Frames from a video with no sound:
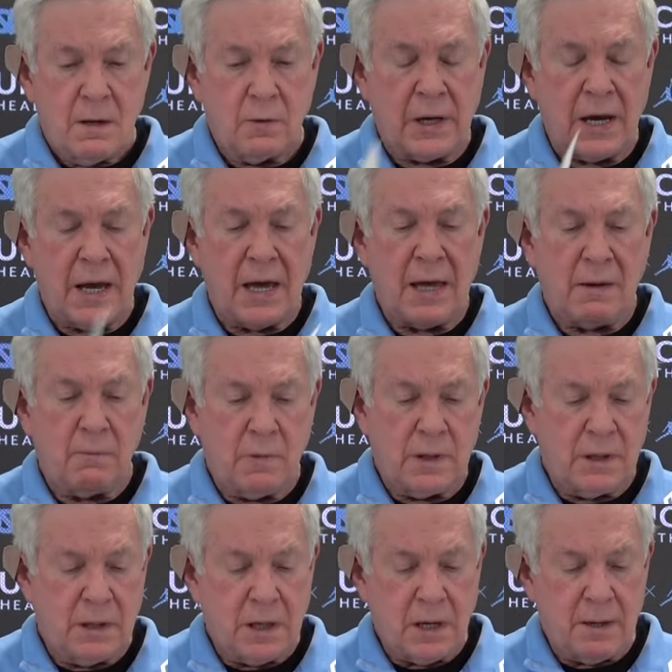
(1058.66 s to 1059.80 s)
Okay,
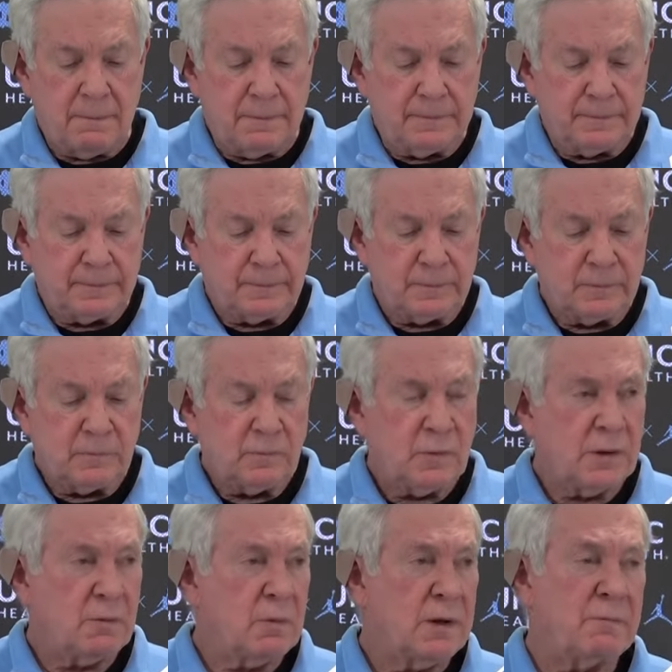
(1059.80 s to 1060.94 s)

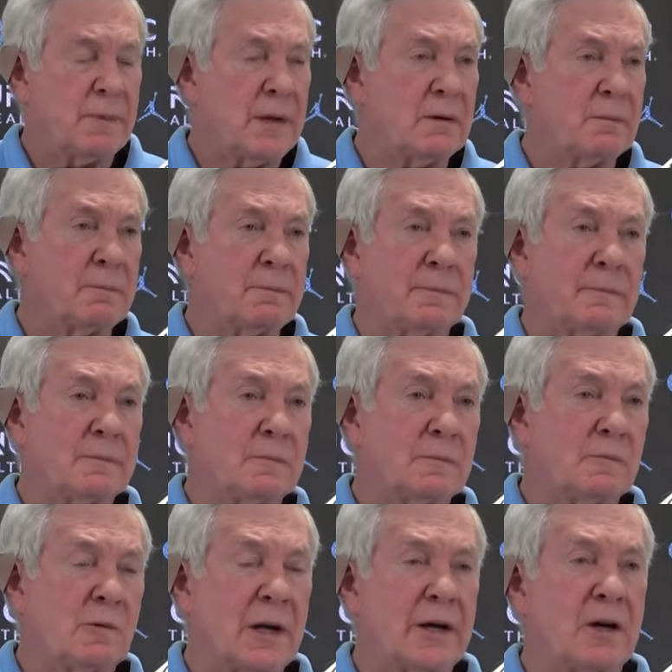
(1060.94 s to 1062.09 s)
we've been
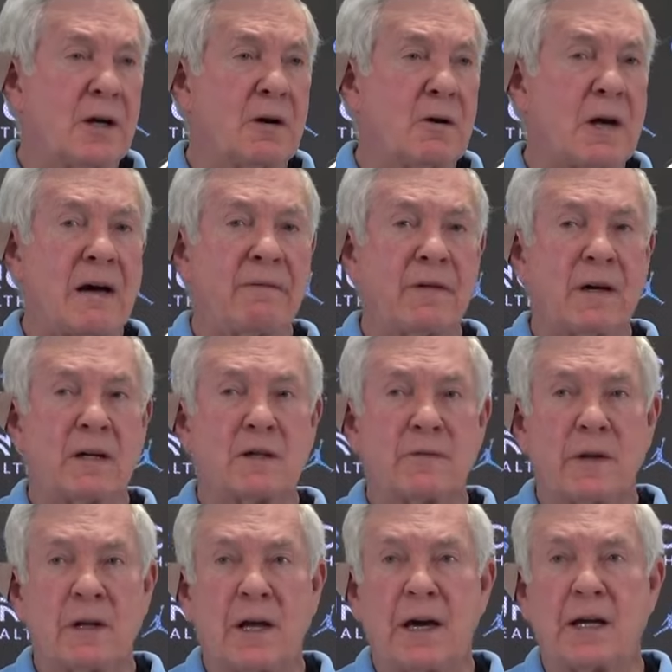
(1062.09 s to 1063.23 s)
really good on offense
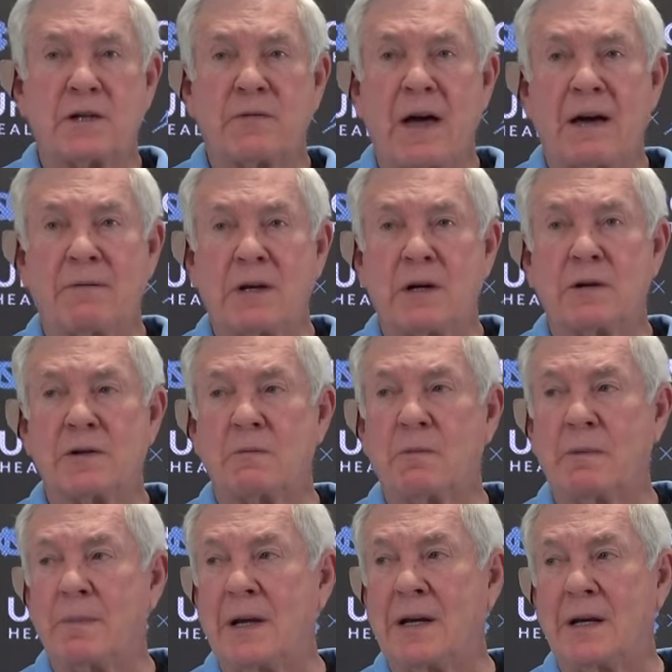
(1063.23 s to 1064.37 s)
for the last 5 years.
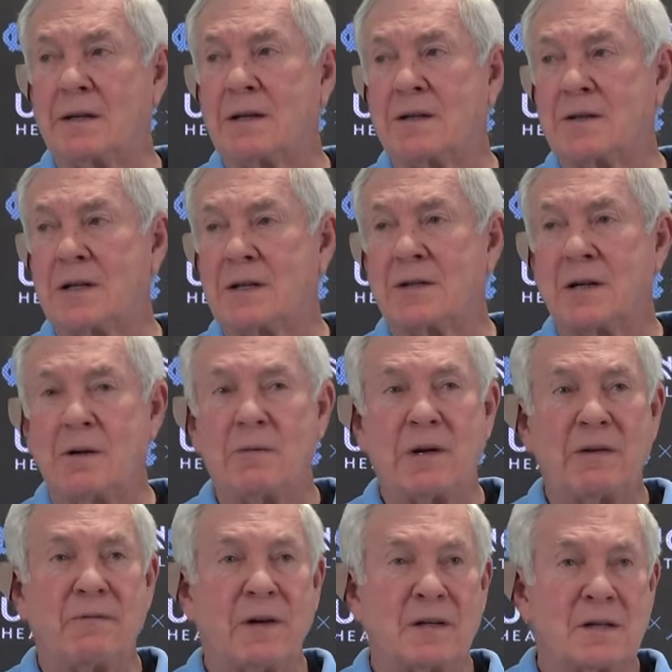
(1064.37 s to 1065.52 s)
We've been inconsistent on
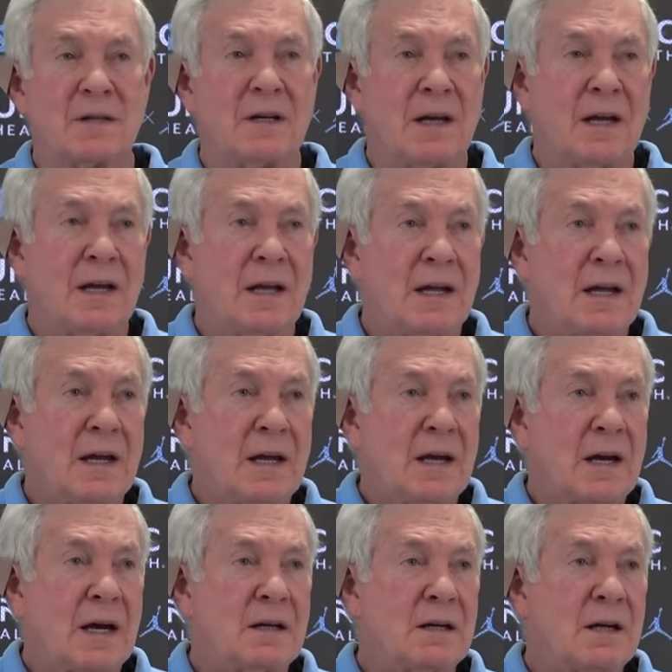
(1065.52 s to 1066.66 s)
defense.
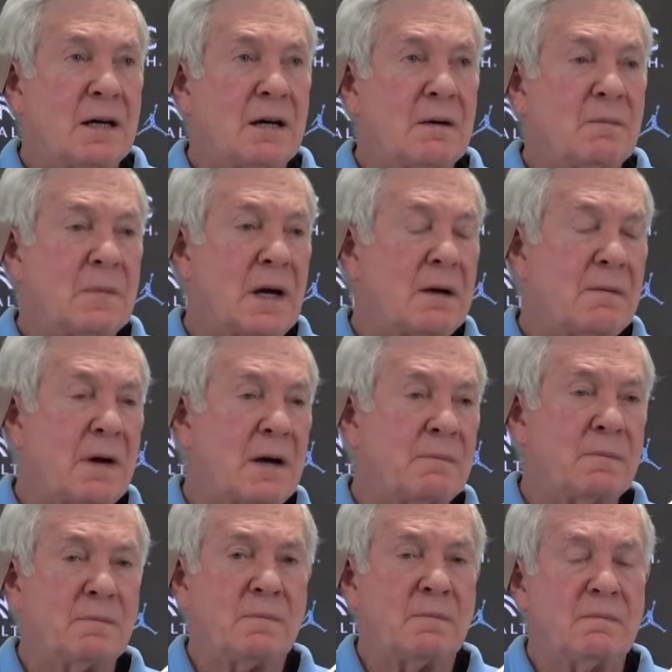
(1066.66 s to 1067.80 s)
And
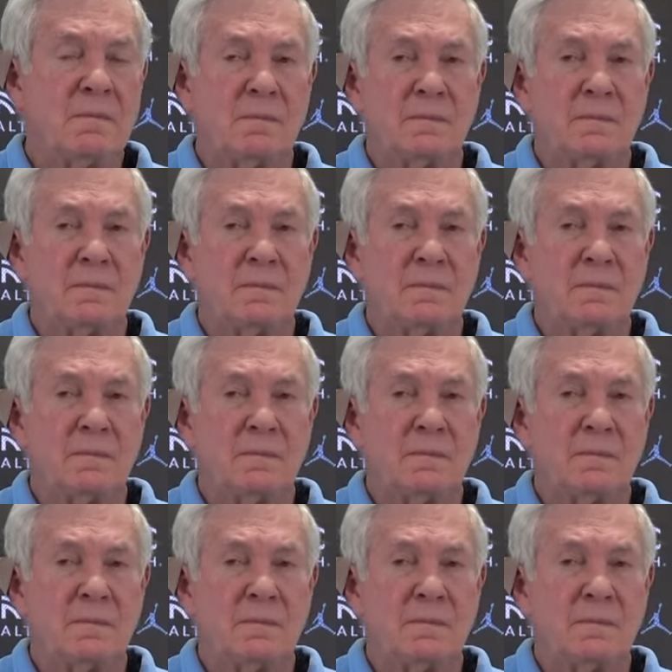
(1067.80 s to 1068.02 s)
I